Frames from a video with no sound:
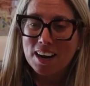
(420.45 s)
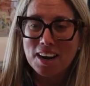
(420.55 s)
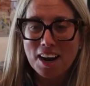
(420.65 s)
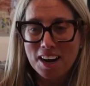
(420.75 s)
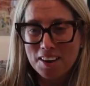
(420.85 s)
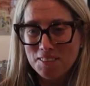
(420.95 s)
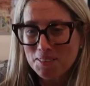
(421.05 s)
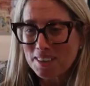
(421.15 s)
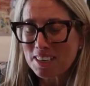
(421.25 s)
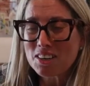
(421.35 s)
if you
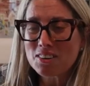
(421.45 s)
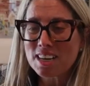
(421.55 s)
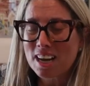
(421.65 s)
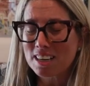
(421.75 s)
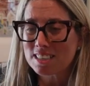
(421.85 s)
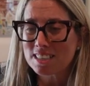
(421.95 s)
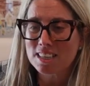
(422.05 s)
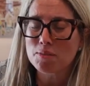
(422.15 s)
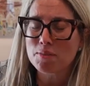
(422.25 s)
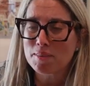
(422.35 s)
would, tell us a little
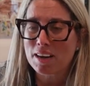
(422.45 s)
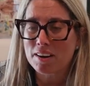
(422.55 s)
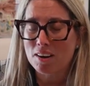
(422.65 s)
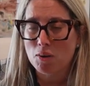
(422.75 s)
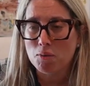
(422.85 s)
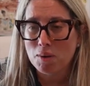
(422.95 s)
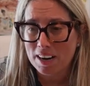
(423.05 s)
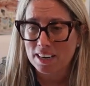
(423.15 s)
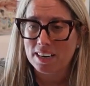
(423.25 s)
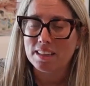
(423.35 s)
bit about
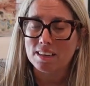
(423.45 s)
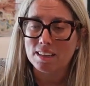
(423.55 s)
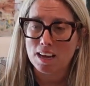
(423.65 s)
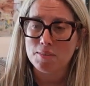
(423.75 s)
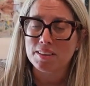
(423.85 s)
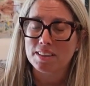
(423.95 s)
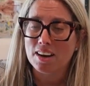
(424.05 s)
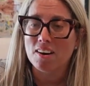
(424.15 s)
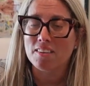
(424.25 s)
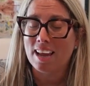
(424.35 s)
Hawaii, the climate
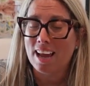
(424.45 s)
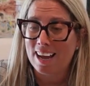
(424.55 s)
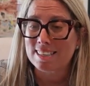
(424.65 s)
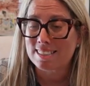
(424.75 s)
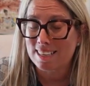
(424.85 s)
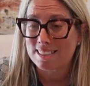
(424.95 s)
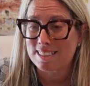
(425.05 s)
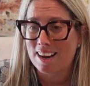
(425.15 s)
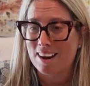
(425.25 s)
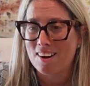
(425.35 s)
there, the access
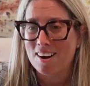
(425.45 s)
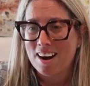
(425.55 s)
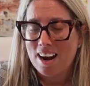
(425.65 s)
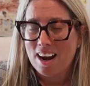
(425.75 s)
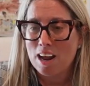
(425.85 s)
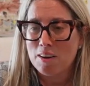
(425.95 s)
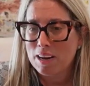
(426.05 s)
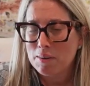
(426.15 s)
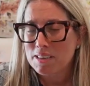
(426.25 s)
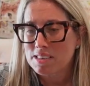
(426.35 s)
there, and
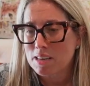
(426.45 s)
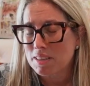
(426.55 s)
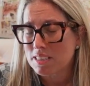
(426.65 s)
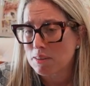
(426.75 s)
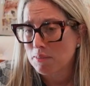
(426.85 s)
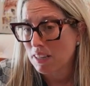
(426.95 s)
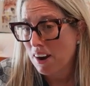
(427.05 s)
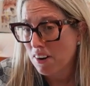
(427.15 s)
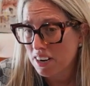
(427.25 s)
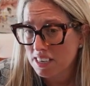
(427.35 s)
maybe some of the
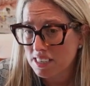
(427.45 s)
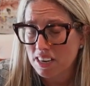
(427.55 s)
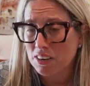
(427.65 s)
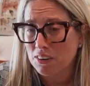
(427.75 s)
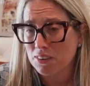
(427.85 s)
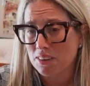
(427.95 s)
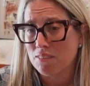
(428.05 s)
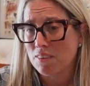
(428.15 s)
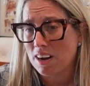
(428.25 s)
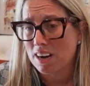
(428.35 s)
similarities that you can
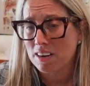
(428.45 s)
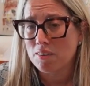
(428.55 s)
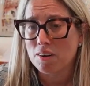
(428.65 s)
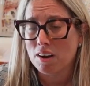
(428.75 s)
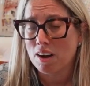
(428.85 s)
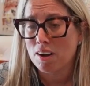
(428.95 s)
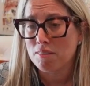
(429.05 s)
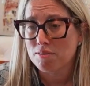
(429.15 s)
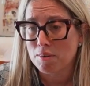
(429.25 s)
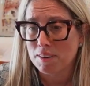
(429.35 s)
find
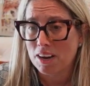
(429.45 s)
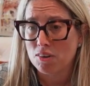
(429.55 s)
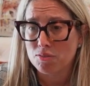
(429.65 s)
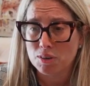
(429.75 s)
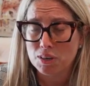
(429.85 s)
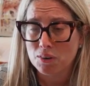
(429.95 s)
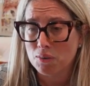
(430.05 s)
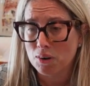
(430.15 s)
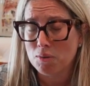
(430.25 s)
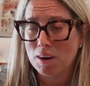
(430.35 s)
from California
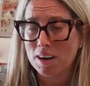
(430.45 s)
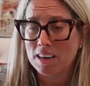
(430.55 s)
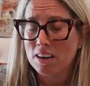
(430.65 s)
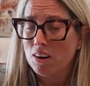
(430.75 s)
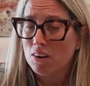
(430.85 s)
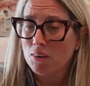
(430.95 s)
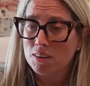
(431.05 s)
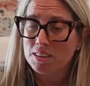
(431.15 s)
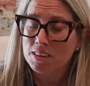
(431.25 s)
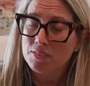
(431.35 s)
or Hawaii, or
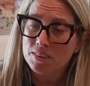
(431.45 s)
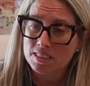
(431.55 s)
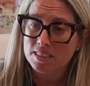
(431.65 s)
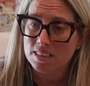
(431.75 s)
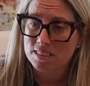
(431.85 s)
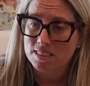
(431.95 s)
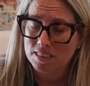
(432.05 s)
the differences.